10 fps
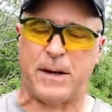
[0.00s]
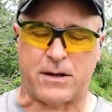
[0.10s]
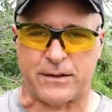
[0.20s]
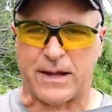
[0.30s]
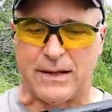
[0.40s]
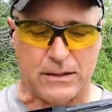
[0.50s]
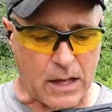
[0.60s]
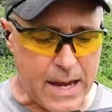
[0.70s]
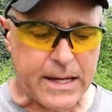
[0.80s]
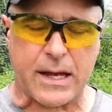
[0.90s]
because I
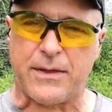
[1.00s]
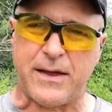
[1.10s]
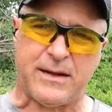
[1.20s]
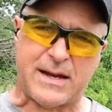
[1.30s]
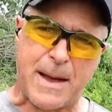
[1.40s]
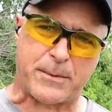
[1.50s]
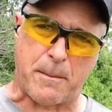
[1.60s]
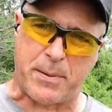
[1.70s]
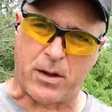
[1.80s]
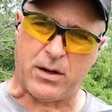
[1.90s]
like the
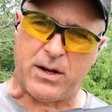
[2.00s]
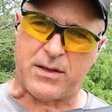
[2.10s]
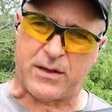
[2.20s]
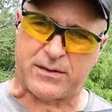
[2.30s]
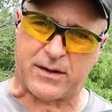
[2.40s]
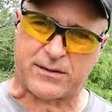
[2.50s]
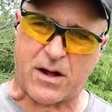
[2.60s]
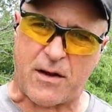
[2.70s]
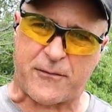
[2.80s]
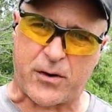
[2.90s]
adaptability that this
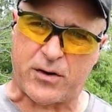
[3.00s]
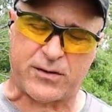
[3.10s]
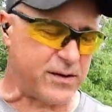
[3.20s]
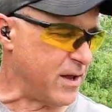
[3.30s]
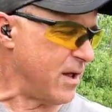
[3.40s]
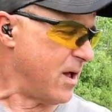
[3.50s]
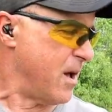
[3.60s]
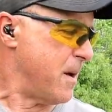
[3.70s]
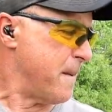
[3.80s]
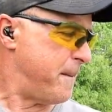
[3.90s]
offers
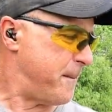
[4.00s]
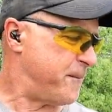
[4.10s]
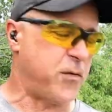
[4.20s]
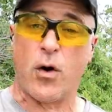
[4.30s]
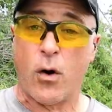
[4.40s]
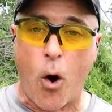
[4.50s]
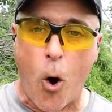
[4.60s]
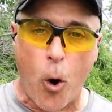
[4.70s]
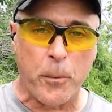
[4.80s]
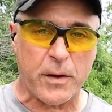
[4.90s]
for
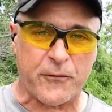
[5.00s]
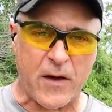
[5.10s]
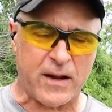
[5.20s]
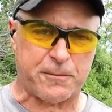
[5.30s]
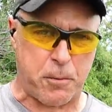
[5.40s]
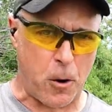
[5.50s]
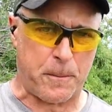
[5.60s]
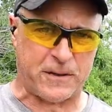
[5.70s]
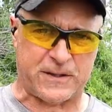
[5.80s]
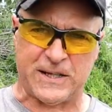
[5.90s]
home defense
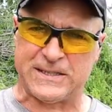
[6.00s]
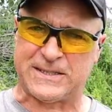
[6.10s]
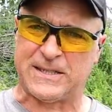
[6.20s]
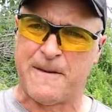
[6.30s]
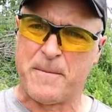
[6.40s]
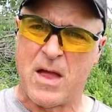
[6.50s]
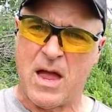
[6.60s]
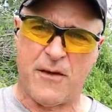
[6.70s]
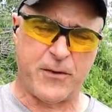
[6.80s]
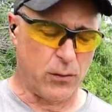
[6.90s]
purposes.
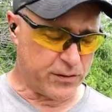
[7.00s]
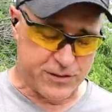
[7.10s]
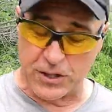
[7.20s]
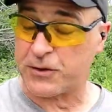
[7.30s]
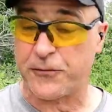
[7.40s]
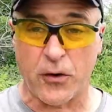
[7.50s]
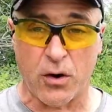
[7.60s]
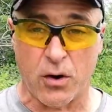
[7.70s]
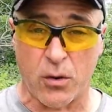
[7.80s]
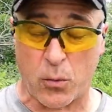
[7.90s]
If it was just
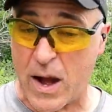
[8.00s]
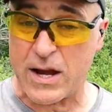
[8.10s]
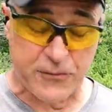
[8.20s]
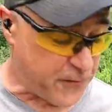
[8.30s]
for range